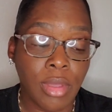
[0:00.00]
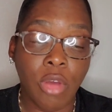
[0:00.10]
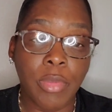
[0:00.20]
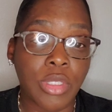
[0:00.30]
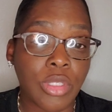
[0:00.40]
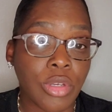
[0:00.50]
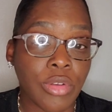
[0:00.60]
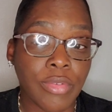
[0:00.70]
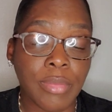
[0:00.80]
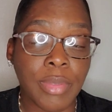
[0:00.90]
Help and
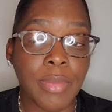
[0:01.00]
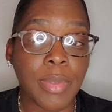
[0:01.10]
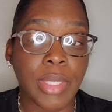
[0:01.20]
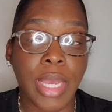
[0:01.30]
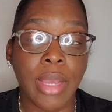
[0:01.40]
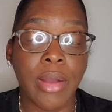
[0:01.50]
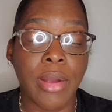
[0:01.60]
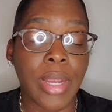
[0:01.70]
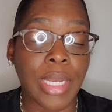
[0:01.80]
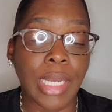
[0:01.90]
serve the people that
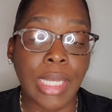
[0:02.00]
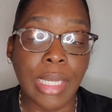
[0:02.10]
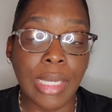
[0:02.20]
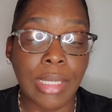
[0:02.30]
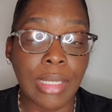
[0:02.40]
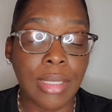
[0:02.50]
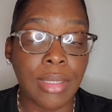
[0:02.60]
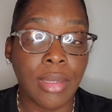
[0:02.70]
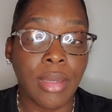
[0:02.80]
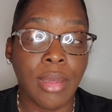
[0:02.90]
are in need.
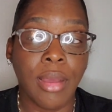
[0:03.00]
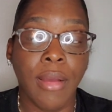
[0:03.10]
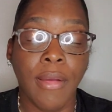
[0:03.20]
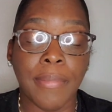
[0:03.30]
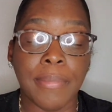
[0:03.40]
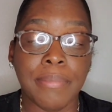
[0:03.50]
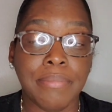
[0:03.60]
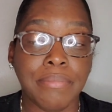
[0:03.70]
And